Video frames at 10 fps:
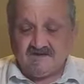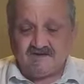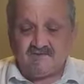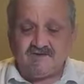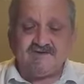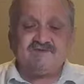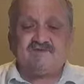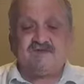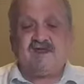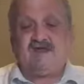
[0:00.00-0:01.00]
Now, the reason
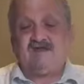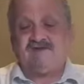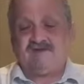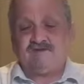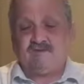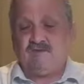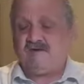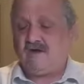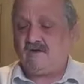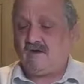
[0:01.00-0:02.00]
for that is that the
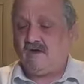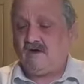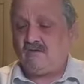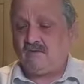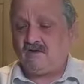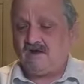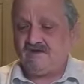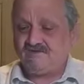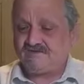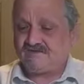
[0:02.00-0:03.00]
rubbing alcohol will
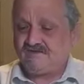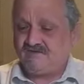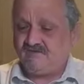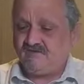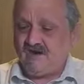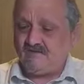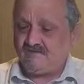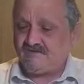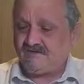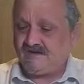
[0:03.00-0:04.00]
cause the
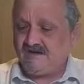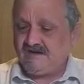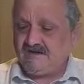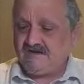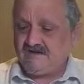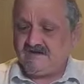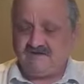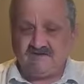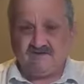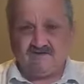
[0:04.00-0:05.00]
fibers
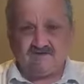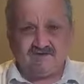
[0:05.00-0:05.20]
to